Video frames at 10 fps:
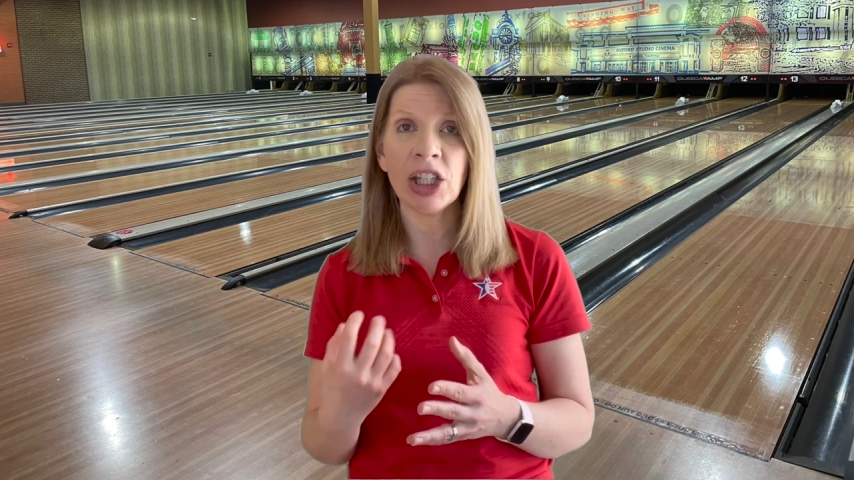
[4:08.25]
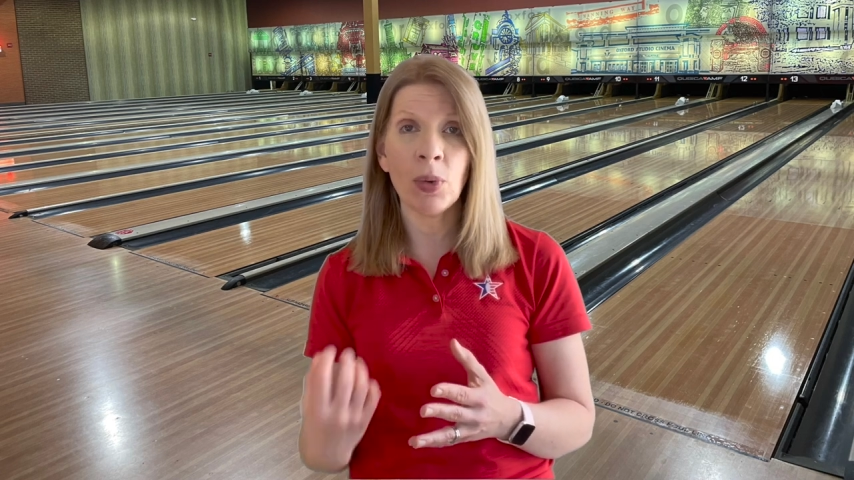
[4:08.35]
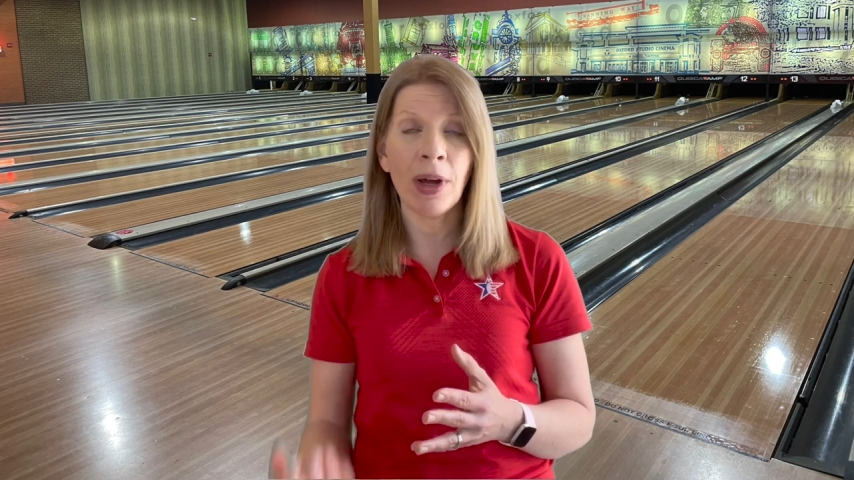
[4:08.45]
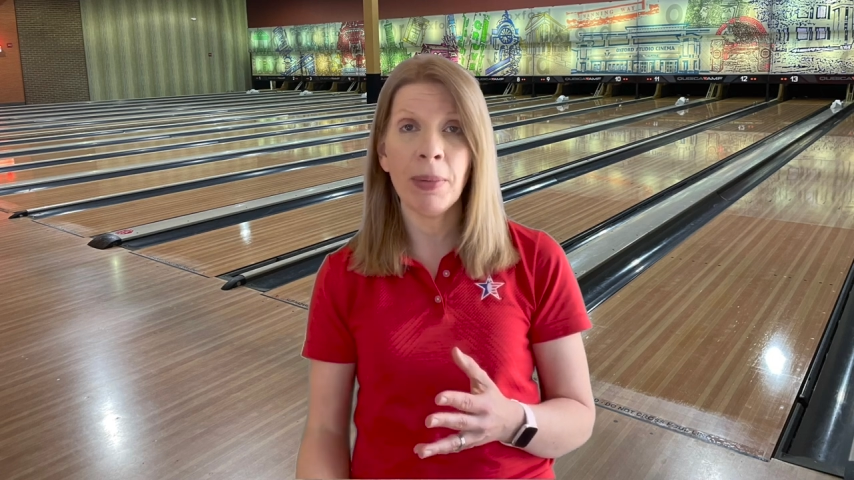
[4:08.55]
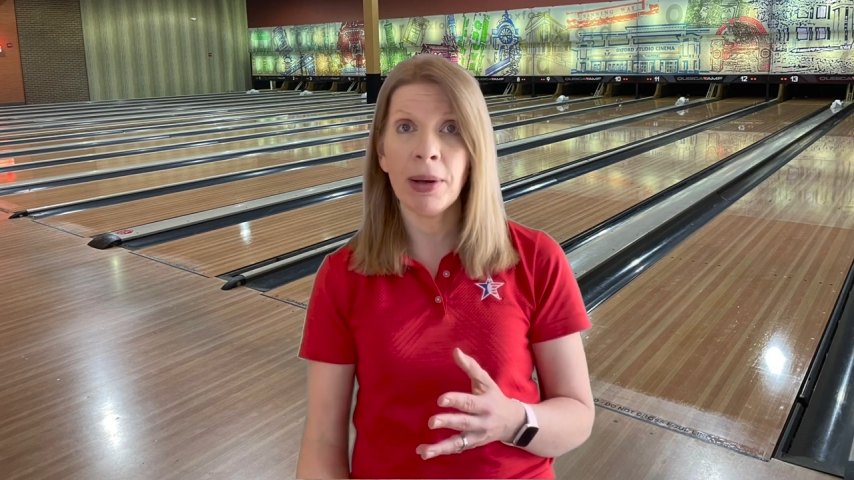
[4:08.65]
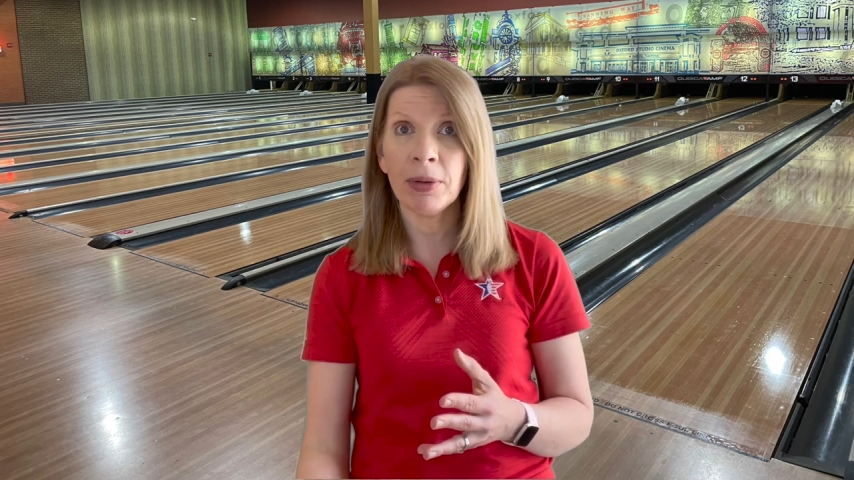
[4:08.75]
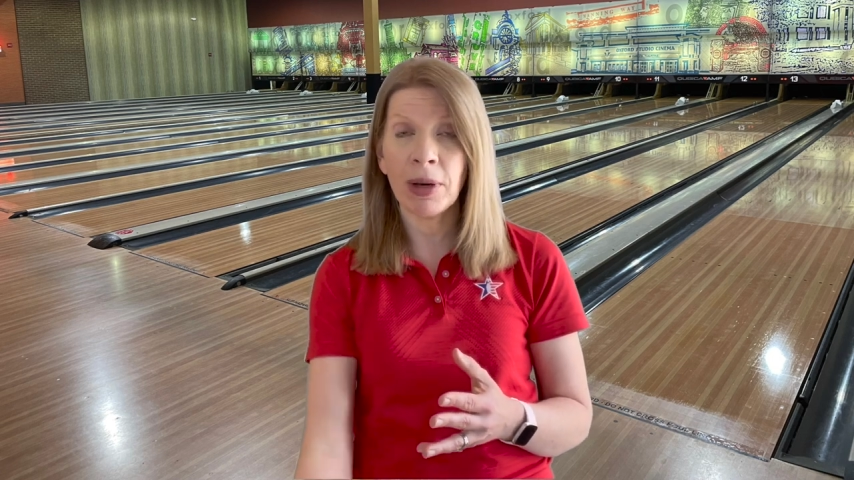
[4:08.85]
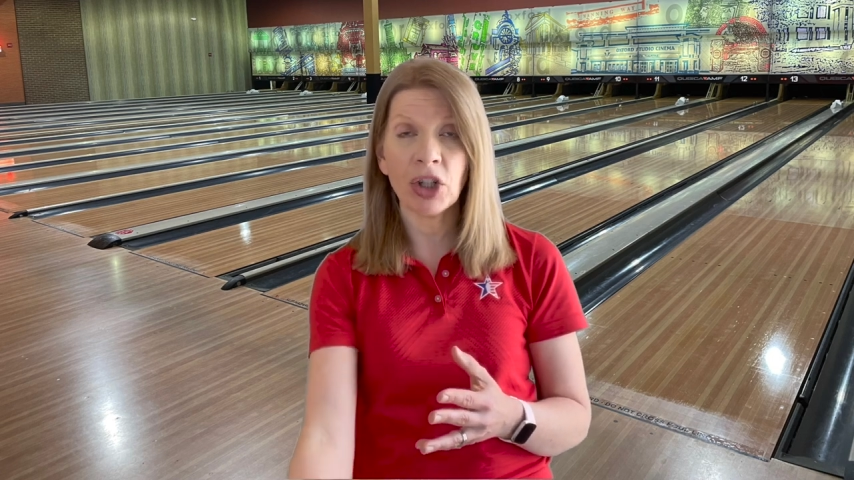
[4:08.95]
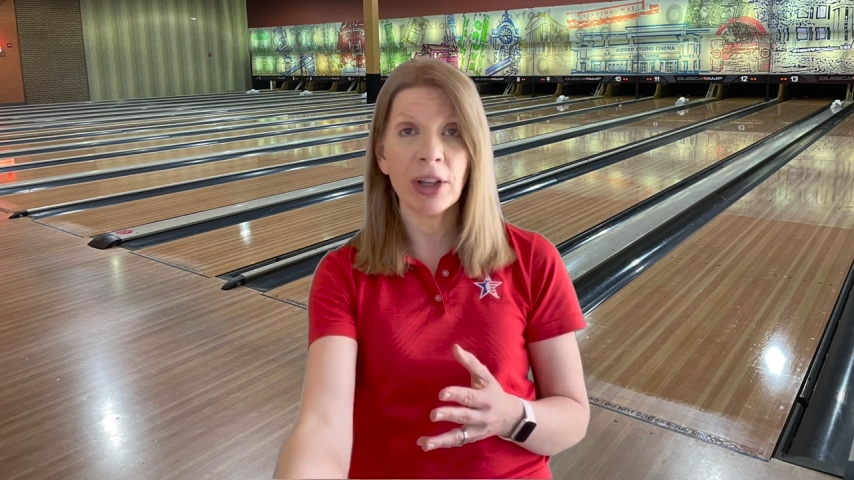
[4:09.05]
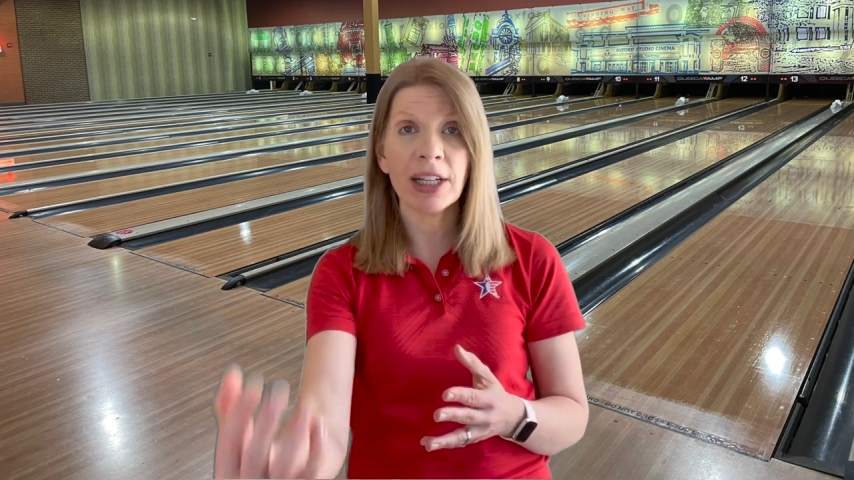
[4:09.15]
You want to
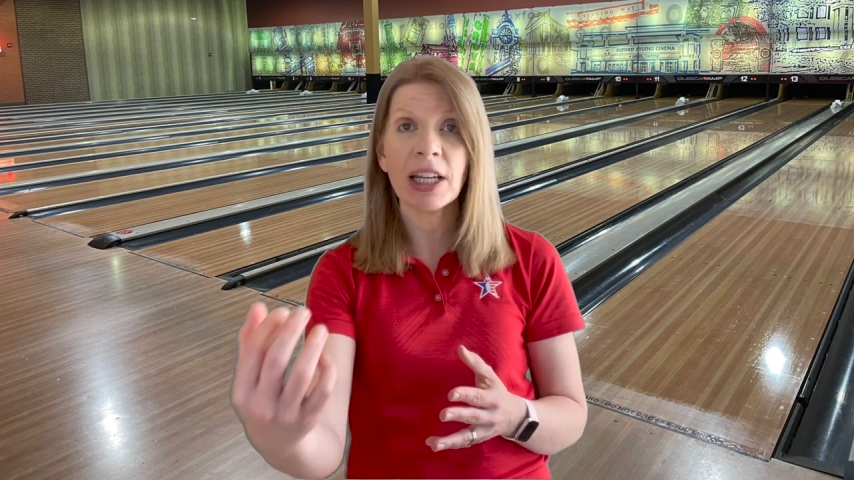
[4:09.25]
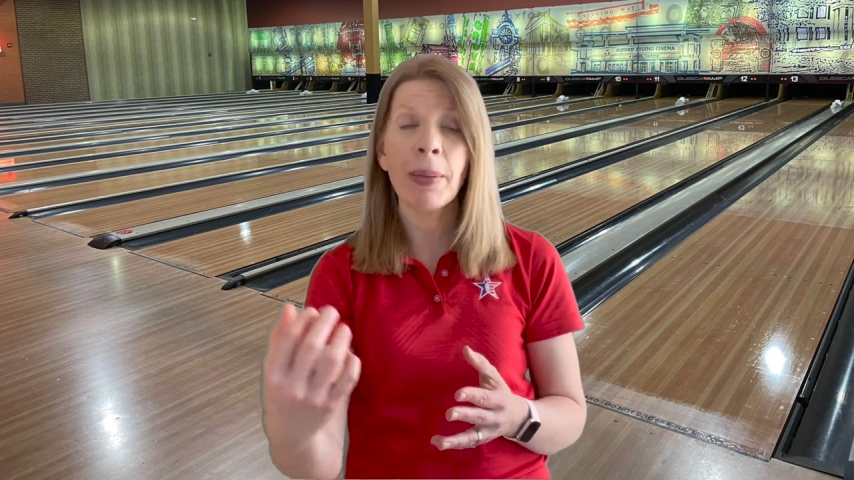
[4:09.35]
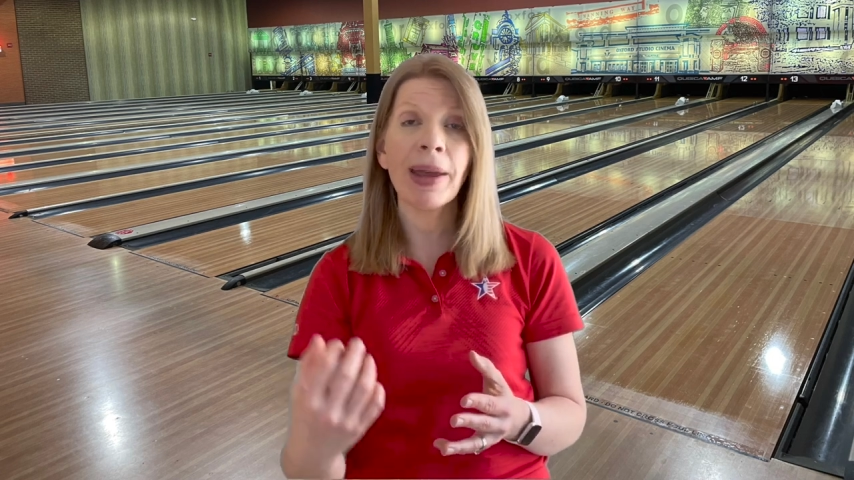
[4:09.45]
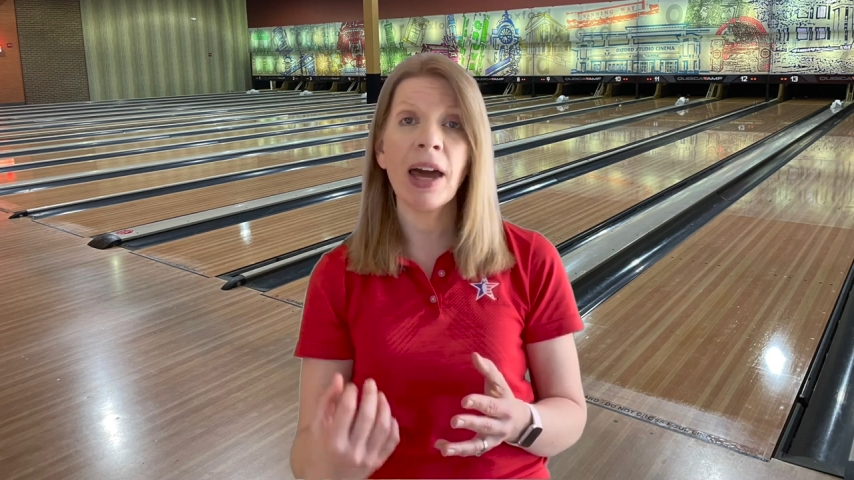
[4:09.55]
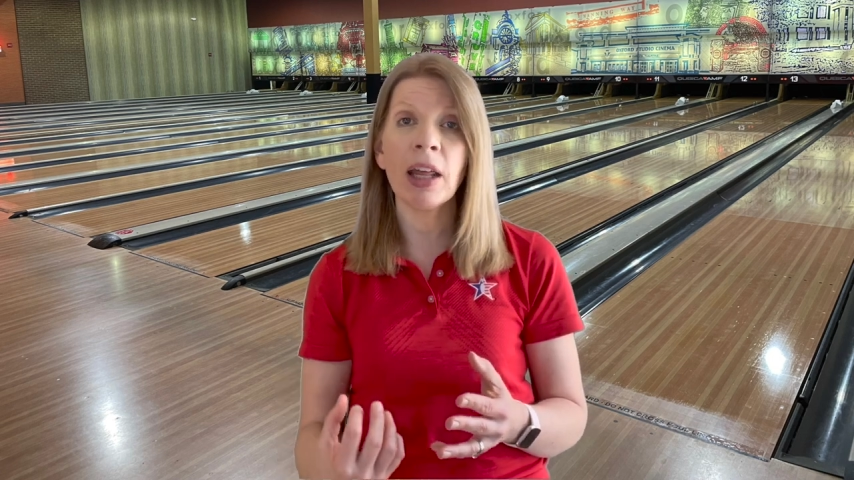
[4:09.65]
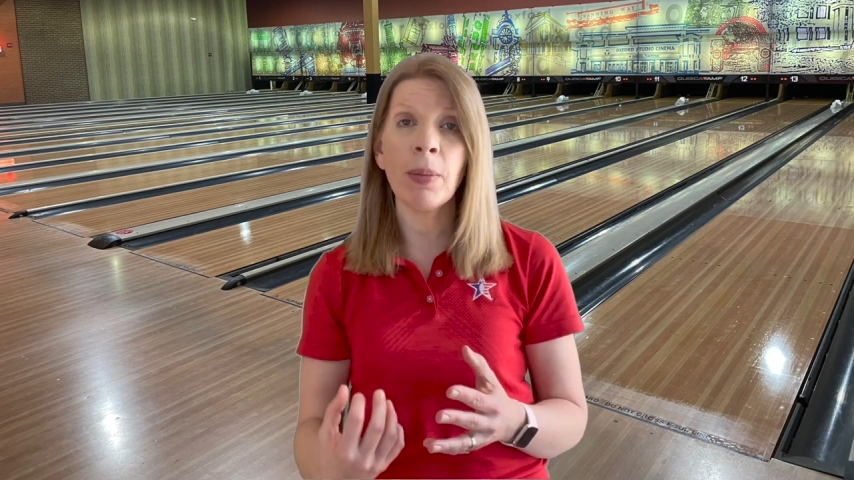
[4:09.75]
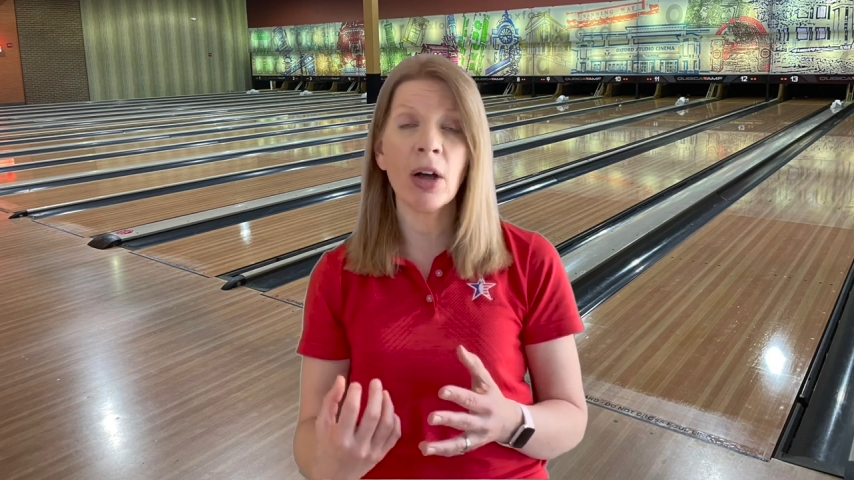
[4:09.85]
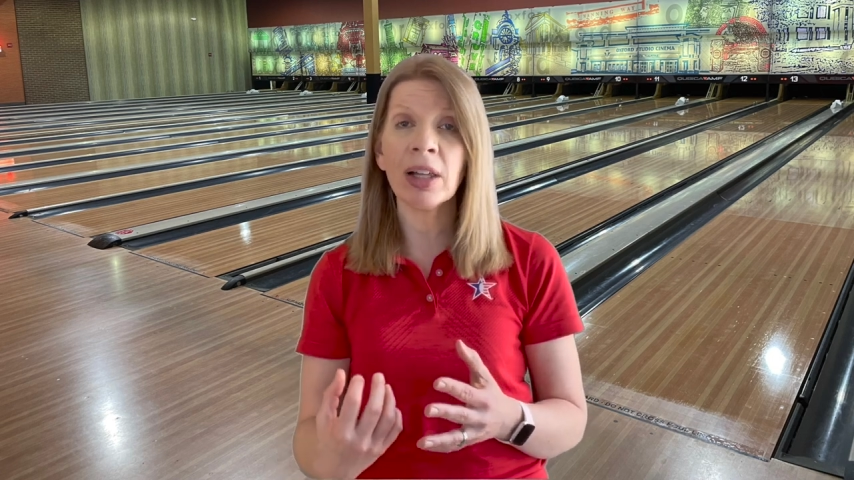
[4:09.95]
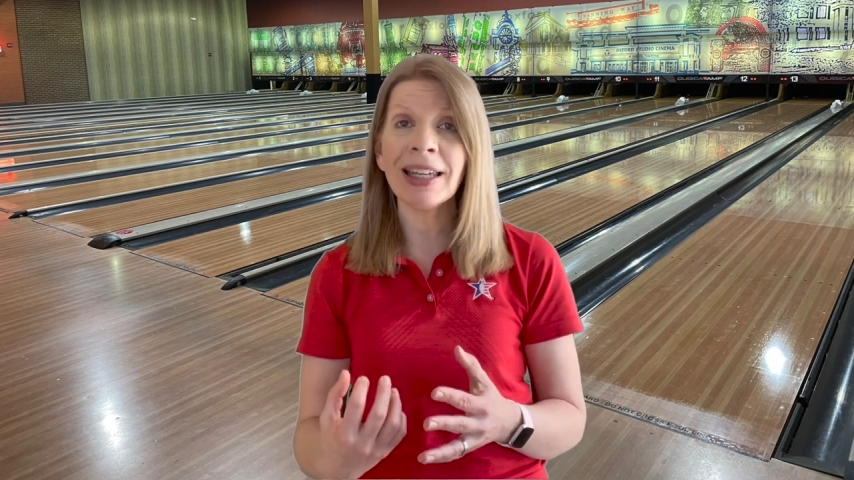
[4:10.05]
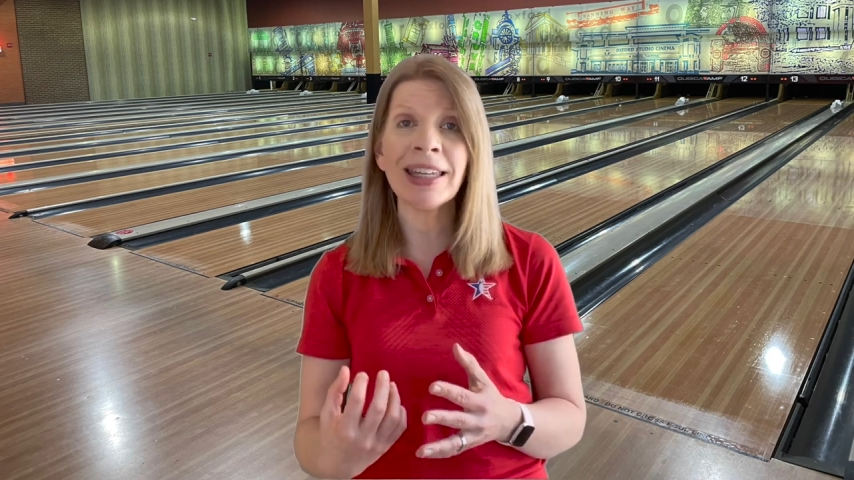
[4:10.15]
make sure that it's coming out of the ball
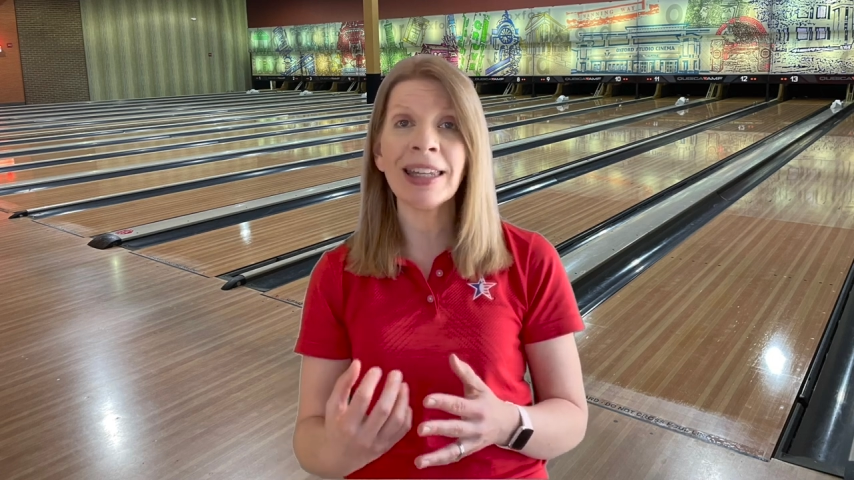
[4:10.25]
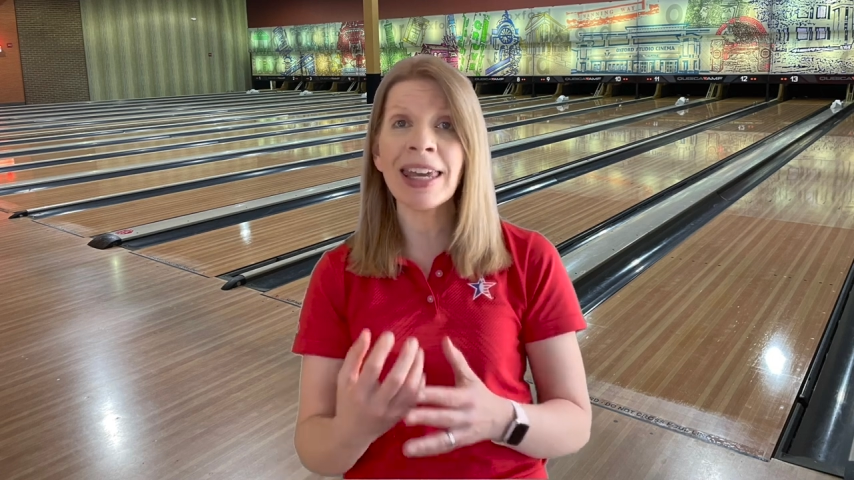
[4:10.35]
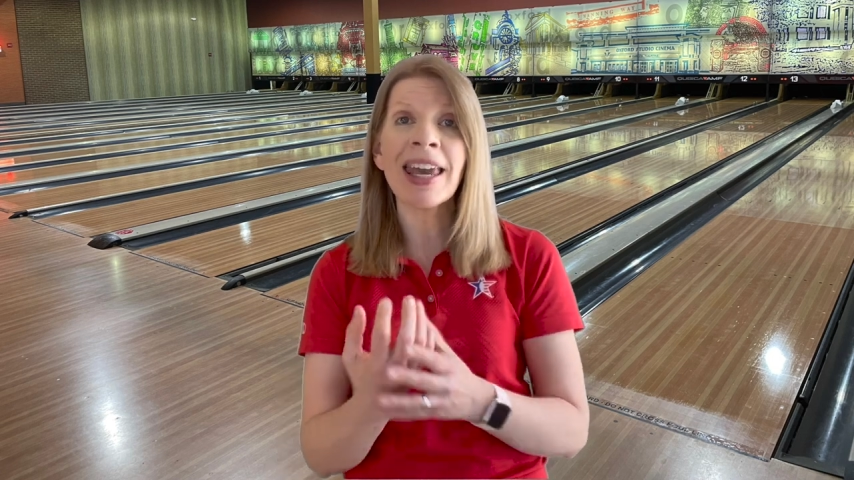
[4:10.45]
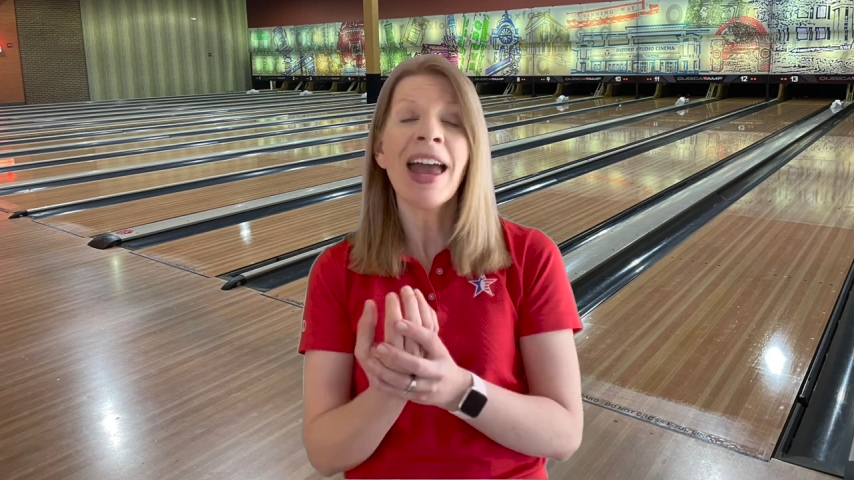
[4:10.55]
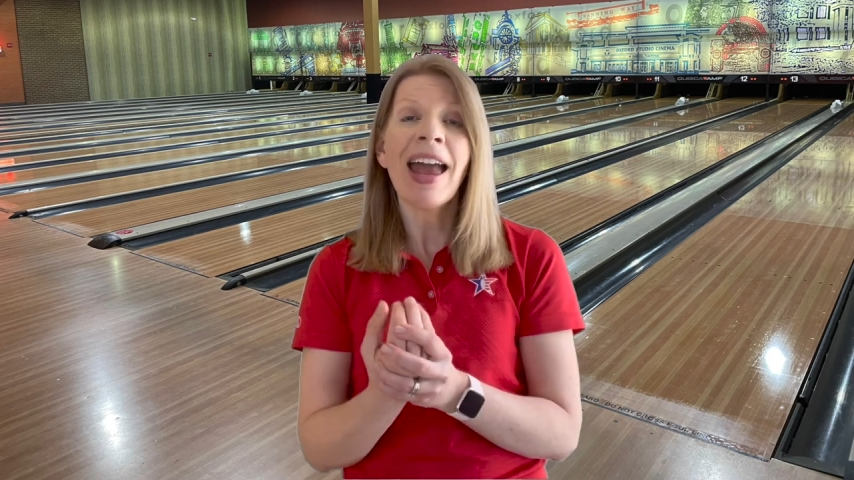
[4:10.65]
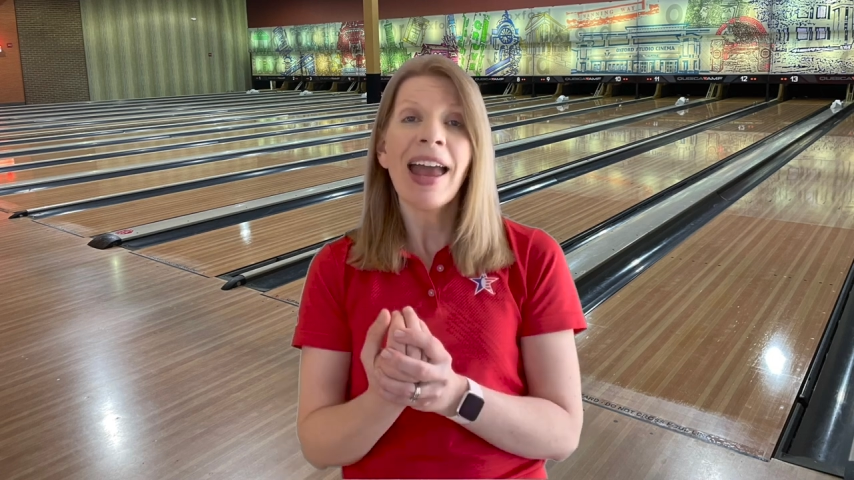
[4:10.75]
cleanly